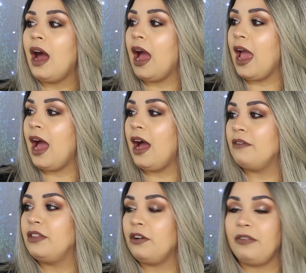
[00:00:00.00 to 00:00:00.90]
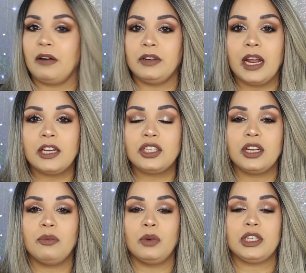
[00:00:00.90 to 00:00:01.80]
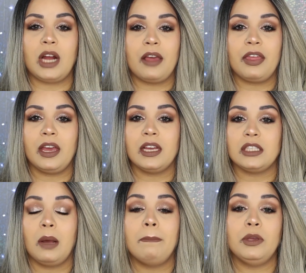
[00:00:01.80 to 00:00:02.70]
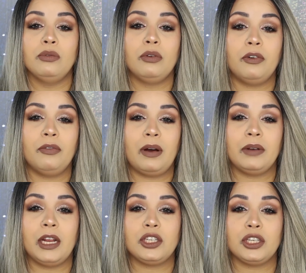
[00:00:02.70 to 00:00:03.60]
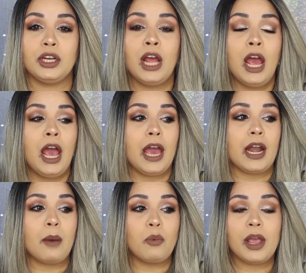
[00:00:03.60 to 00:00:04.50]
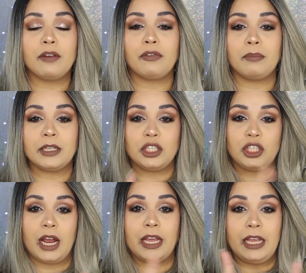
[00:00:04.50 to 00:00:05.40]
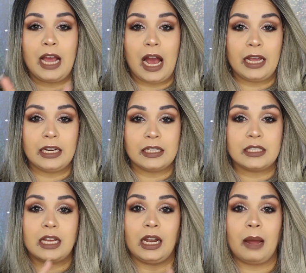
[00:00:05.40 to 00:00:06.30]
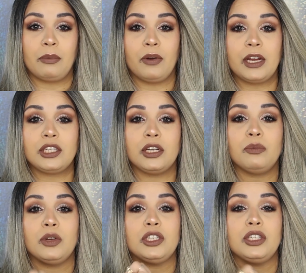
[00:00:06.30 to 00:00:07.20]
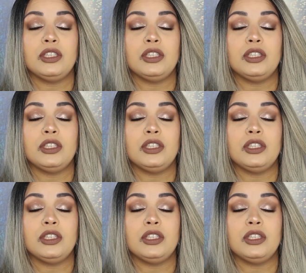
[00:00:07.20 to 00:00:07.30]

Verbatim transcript: I have their foundation, which I think it's a beautiful foundation, and I'm waiting for Miss Jackie Ina's collaboration when